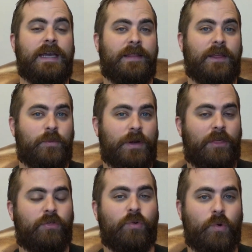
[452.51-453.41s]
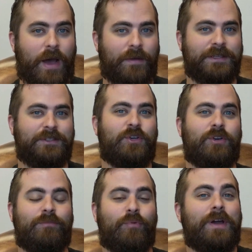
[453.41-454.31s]
And that's when I threw out this
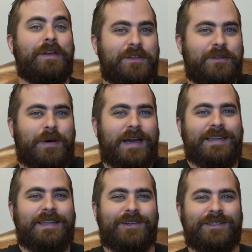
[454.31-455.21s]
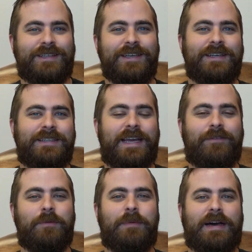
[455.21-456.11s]
term Presence Pioneers to
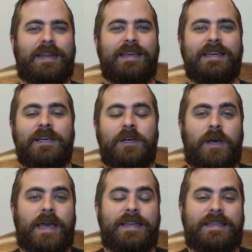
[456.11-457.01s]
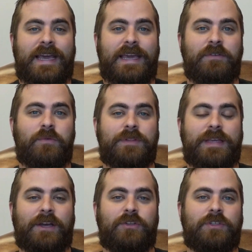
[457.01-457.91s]
everybody. And David was
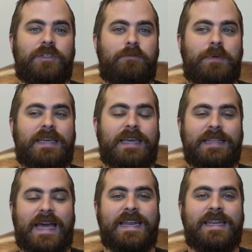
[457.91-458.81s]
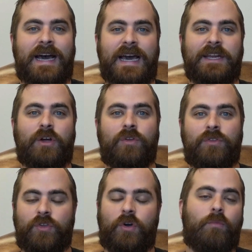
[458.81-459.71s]
actually speaking that night on
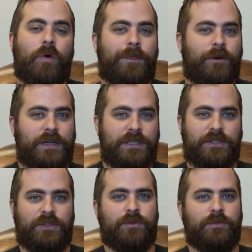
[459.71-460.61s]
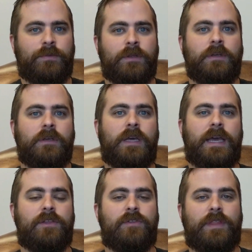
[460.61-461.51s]
Psalm 132.
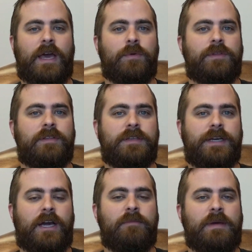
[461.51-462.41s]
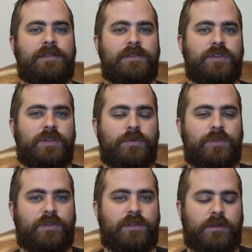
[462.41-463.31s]
And so that was his entire message, and it was
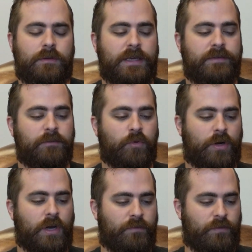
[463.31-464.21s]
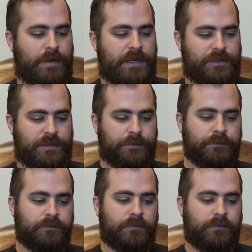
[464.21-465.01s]
just even more confirmation.